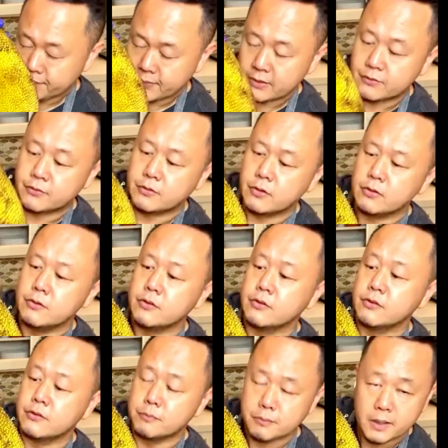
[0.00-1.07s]
It starts to
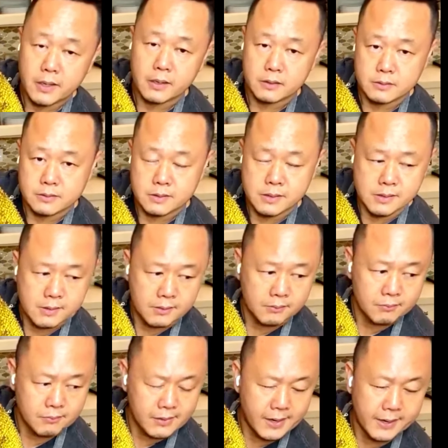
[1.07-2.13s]
smell
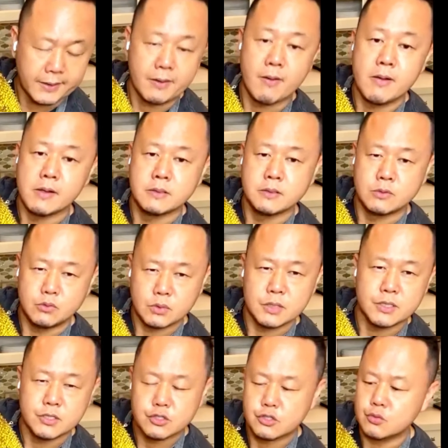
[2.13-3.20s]
like
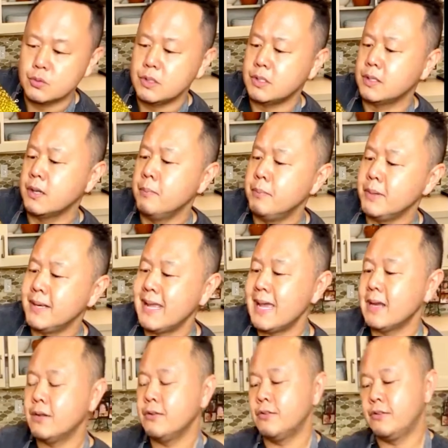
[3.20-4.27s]
really sweet
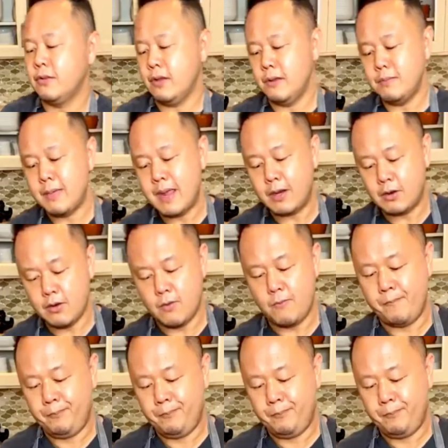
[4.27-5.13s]
bananas and mango.